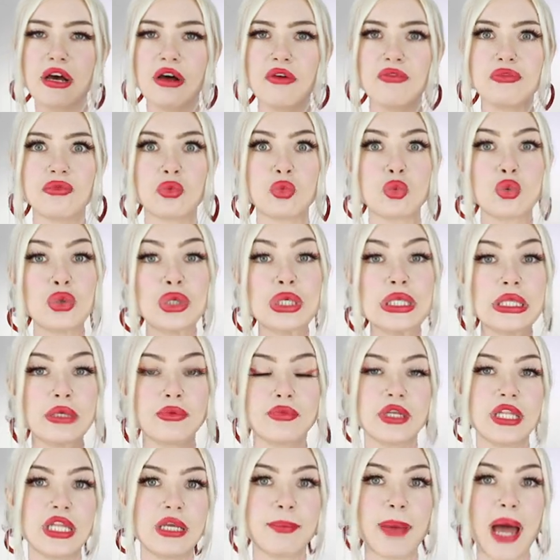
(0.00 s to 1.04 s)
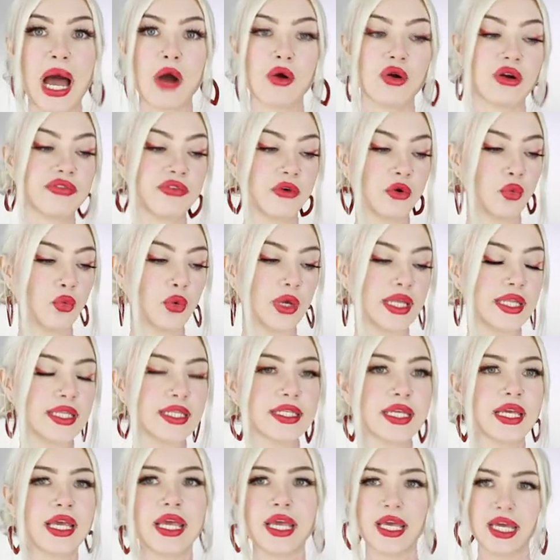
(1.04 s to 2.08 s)
of really, really powerful
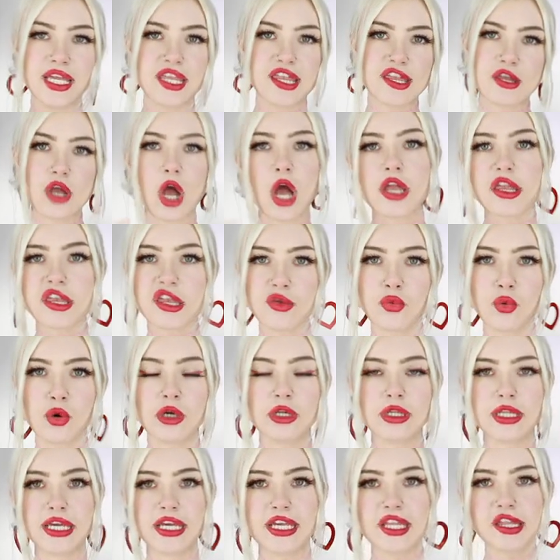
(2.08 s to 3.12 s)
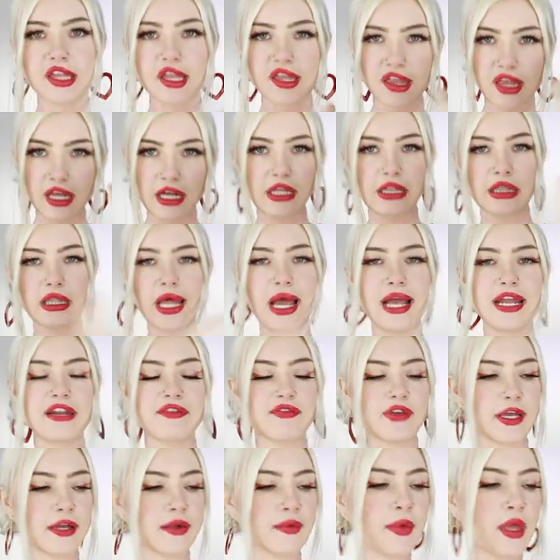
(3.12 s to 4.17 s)
wind. It's not swirling, it's just like a line
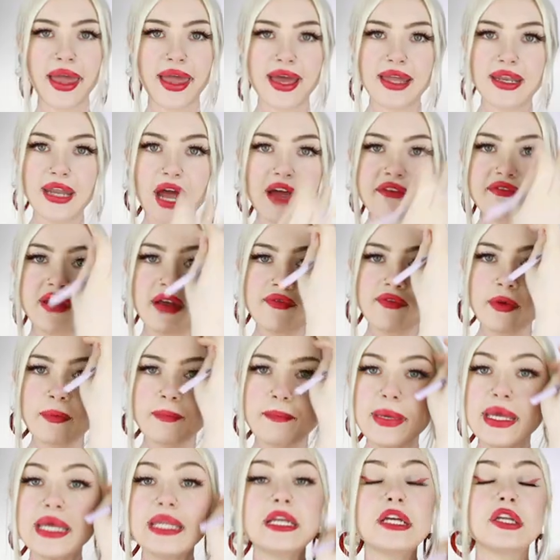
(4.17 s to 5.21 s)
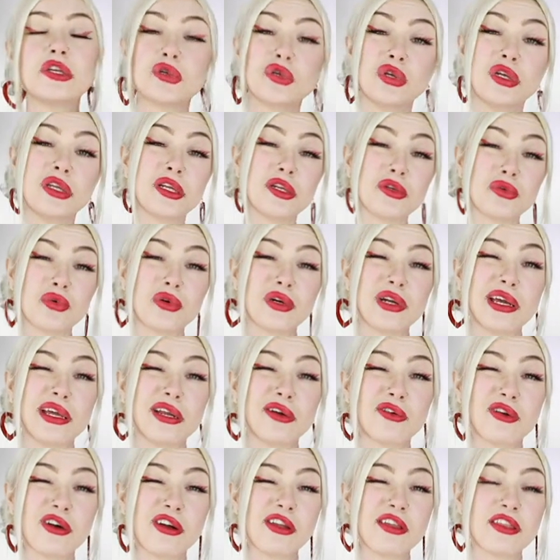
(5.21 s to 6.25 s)
of it. And I've never been in a
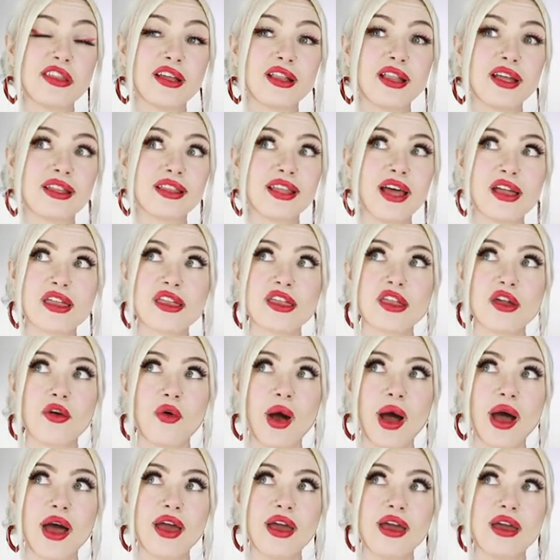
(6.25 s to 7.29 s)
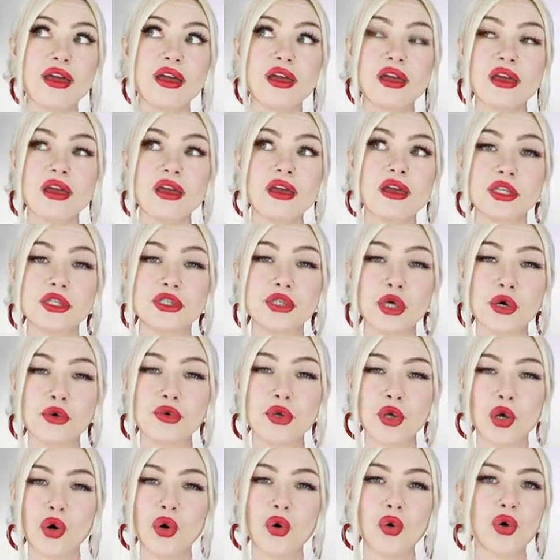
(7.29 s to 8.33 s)
tornado or anything like that, so I don't
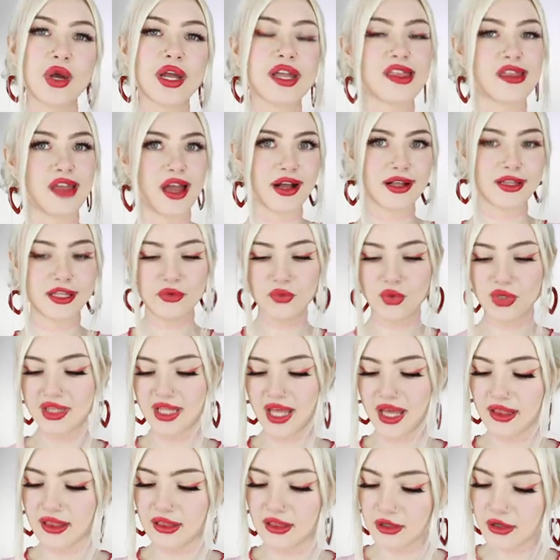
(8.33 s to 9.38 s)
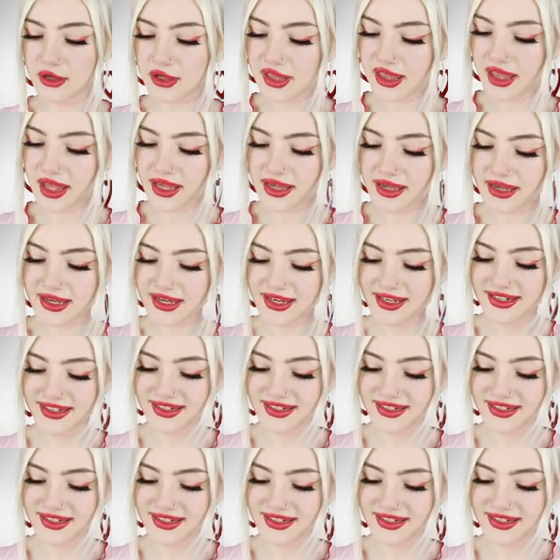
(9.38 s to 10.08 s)
know exactly what that looks like.